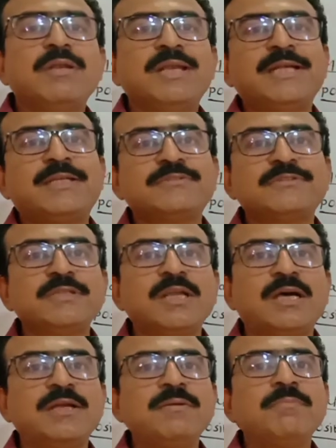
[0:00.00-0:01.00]
let us
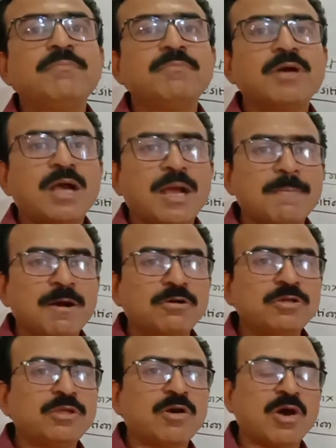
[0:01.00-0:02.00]
learn
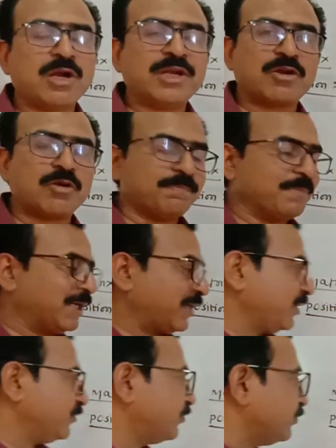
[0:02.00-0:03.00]
about order of
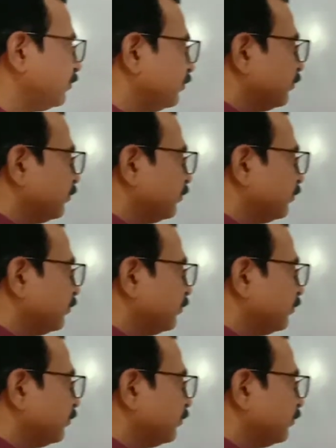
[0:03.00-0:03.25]
matrix.